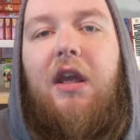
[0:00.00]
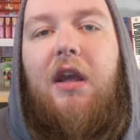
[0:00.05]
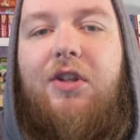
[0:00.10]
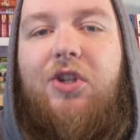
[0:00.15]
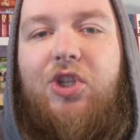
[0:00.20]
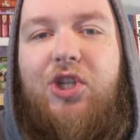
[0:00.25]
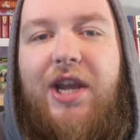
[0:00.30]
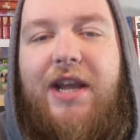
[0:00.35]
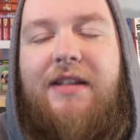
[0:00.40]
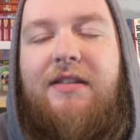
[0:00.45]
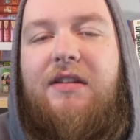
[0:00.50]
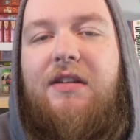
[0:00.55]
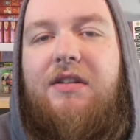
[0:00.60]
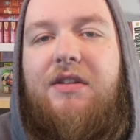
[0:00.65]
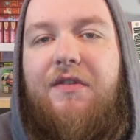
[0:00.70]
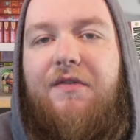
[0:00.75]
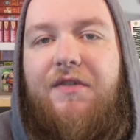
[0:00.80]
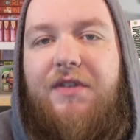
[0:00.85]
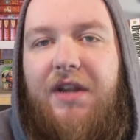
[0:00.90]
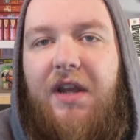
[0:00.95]
the
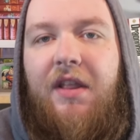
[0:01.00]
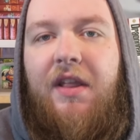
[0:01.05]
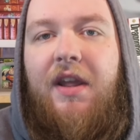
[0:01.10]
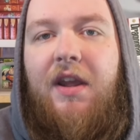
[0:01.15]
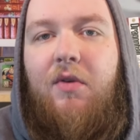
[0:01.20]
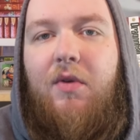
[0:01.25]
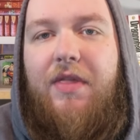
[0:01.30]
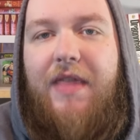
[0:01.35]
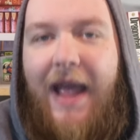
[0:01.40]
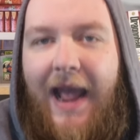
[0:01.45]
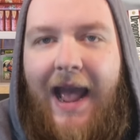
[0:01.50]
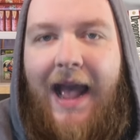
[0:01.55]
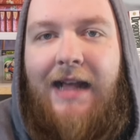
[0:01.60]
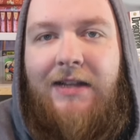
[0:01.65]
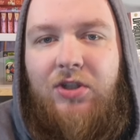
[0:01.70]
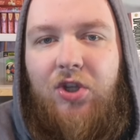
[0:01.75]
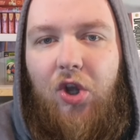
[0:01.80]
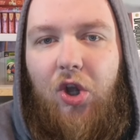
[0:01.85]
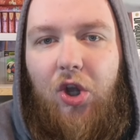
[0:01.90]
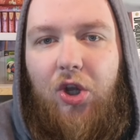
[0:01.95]
chances of dealing with
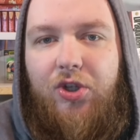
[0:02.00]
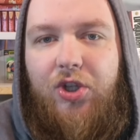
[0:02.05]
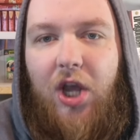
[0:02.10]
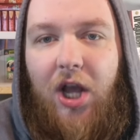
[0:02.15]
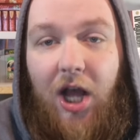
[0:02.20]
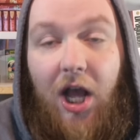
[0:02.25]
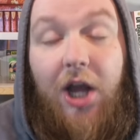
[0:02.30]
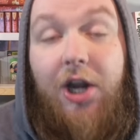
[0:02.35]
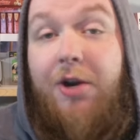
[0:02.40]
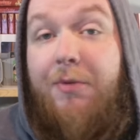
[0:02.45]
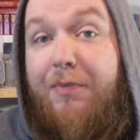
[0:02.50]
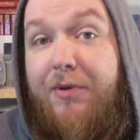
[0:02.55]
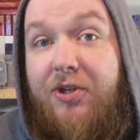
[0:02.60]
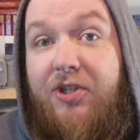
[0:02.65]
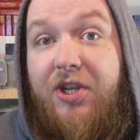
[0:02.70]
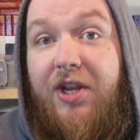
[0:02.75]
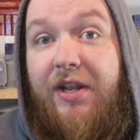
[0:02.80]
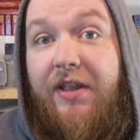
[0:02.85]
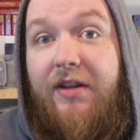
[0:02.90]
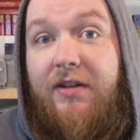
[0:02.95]
assholes
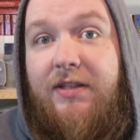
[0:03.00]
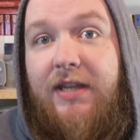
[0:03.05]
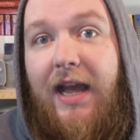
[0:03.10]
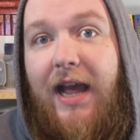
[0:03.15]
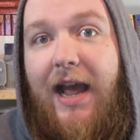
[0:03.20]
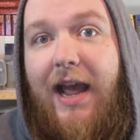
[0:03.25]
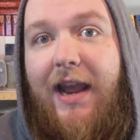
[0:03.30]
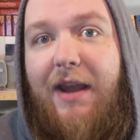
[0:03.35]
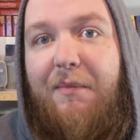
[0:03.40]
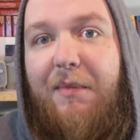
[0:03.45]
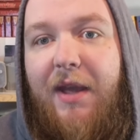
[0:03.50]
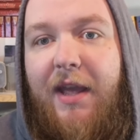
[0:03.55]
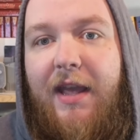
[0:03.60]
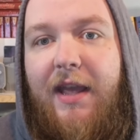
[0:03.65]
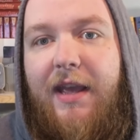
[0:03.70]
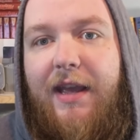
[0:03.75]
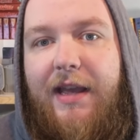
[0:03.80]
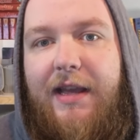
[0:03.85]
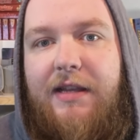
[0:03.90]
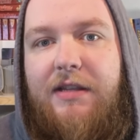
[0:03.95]
100% of the time
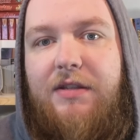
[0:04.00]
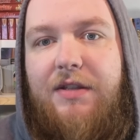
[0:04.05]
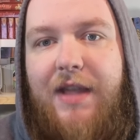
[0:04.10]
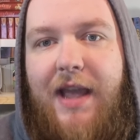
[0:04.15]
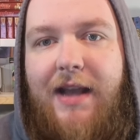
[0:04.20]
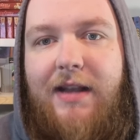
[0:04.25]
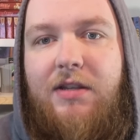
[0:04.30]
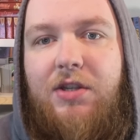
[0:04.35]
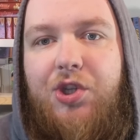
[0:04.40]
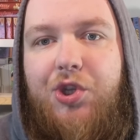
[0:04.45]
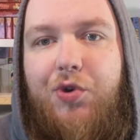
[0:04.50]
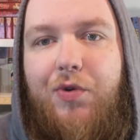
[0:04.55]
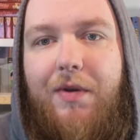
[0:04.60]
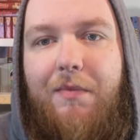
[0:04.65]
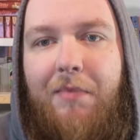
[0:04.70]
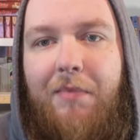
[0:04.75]
is next to